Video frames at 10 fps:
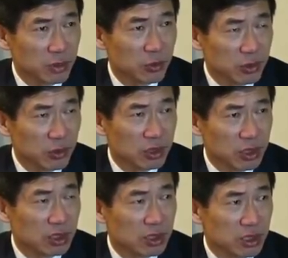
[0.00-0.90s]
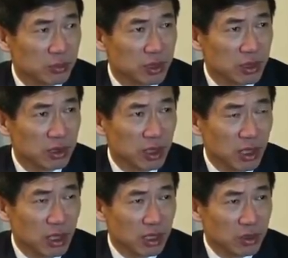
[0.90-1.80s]
or restore citizenship
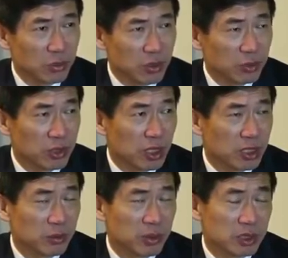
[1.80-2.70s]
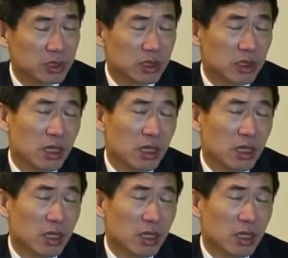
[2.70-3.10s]
to people in IDPs.